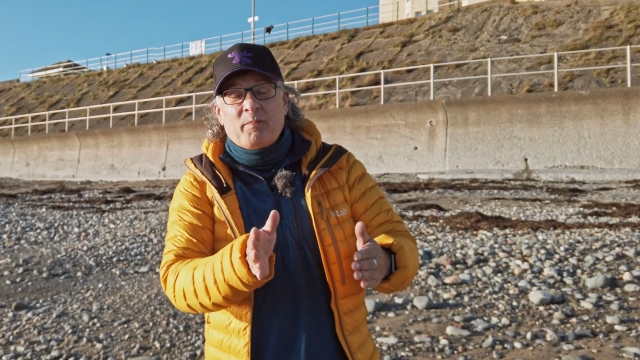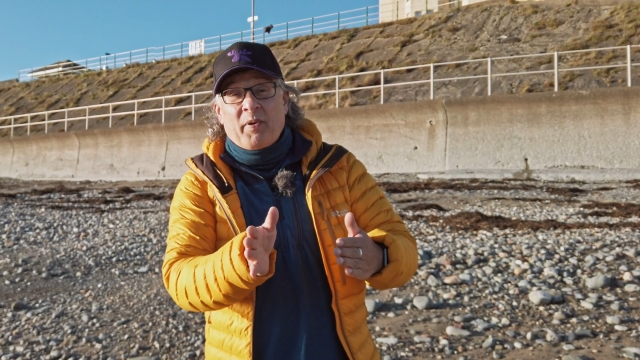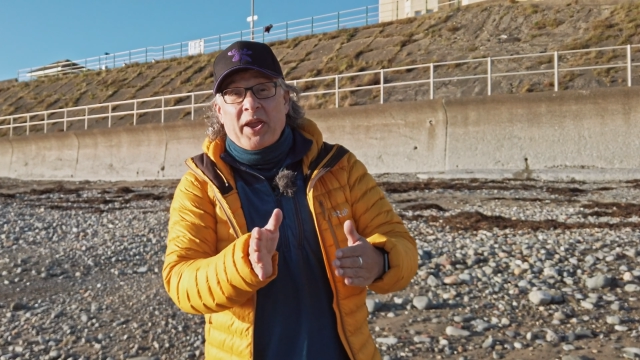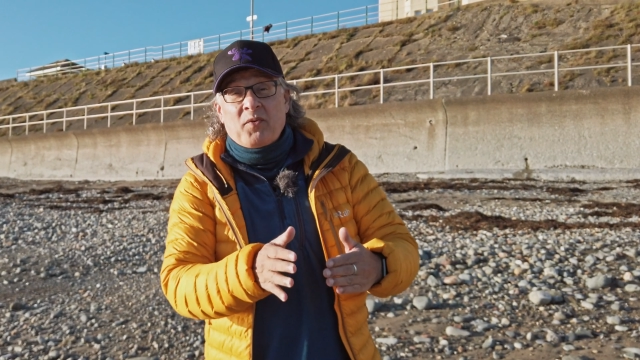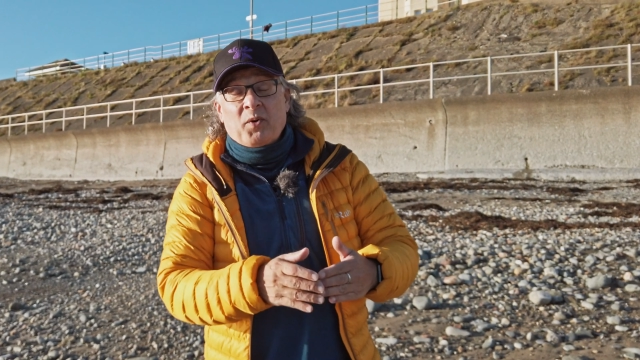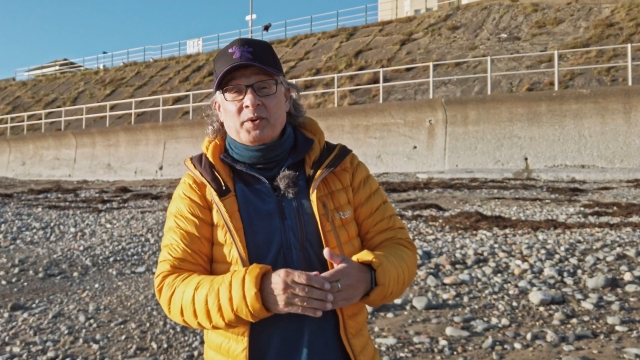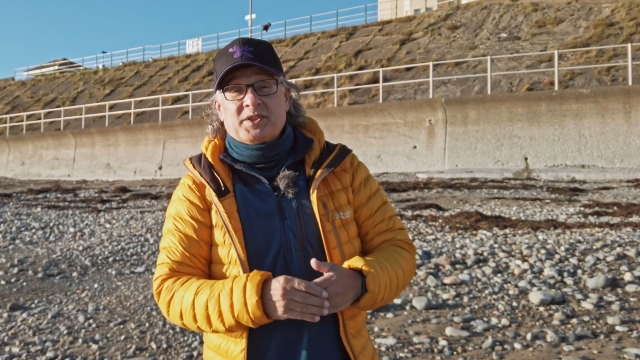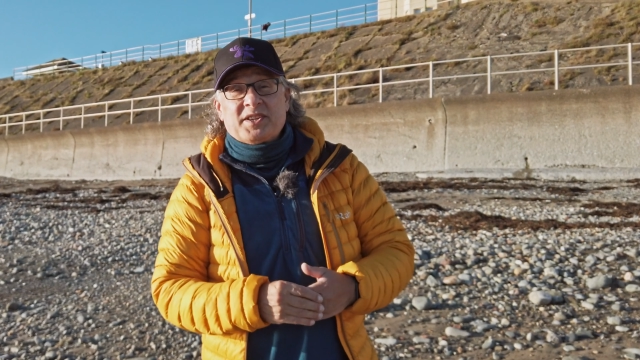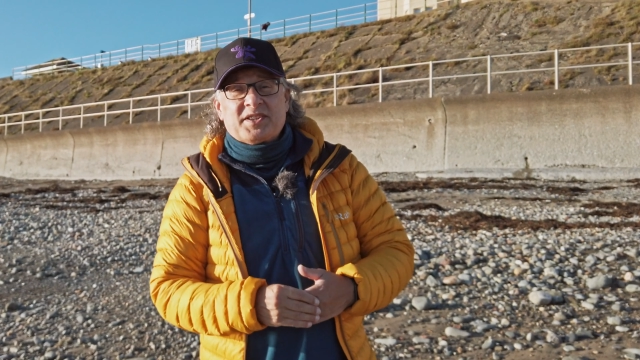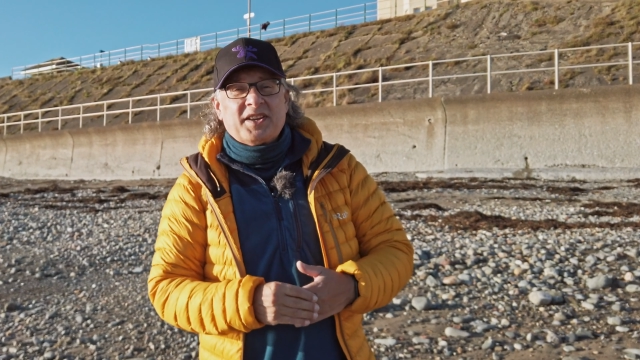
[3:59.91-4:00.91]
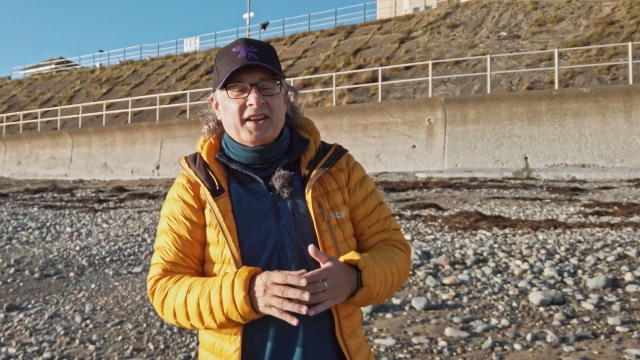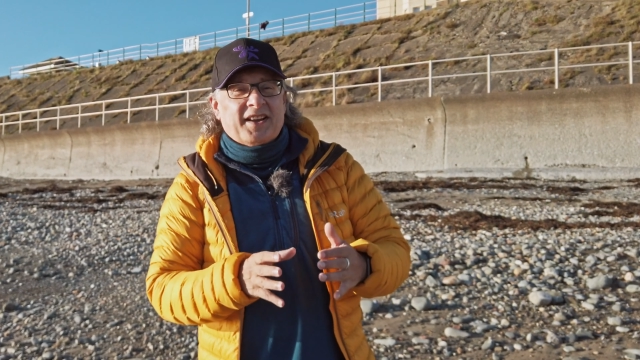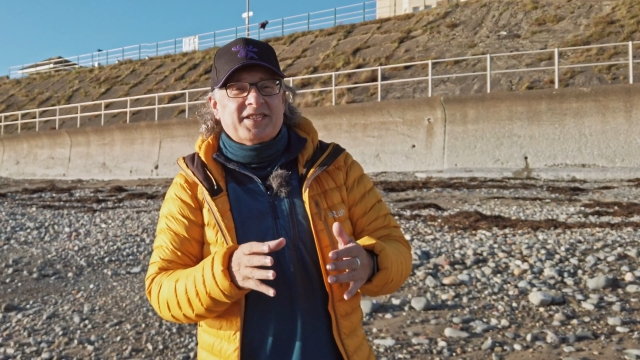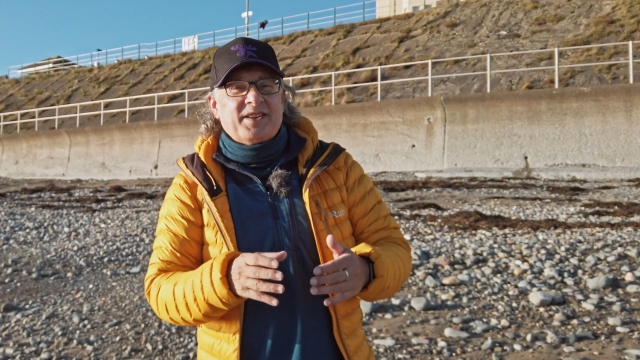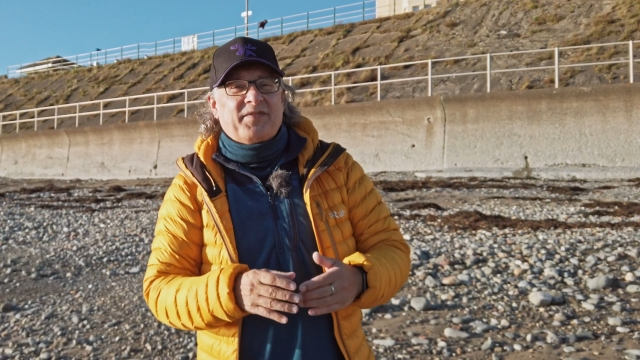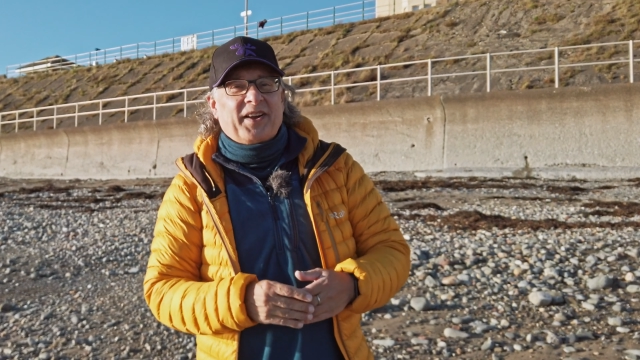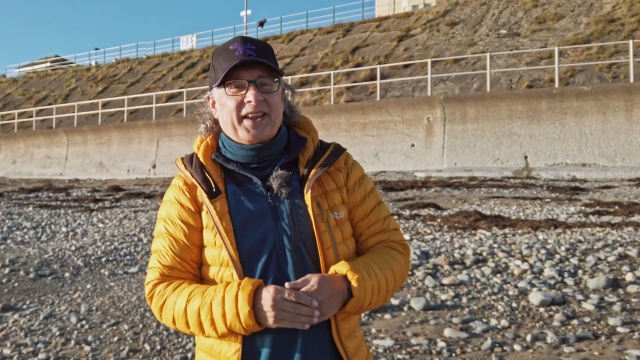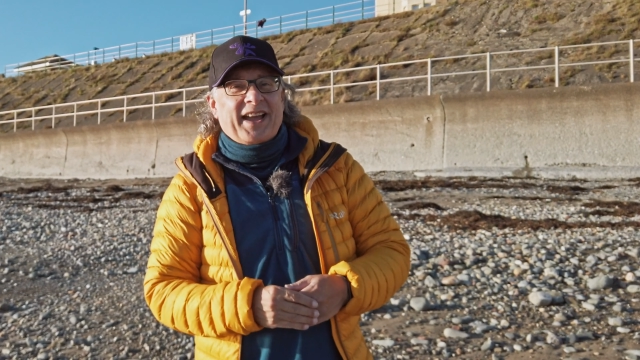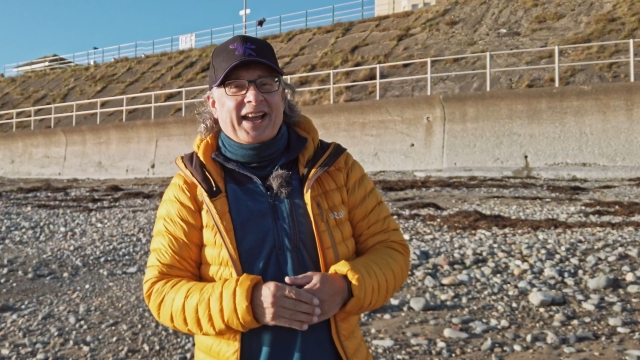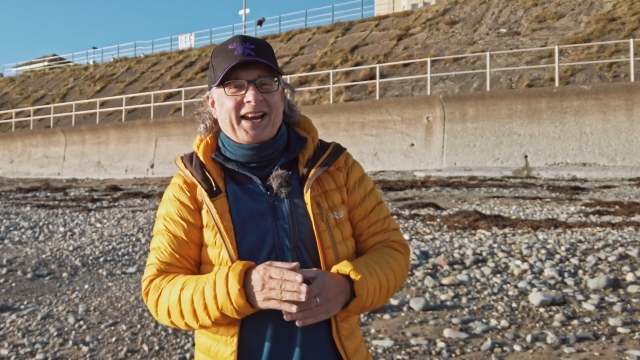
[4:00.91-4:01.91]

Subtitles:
breakwaters, and see if I can get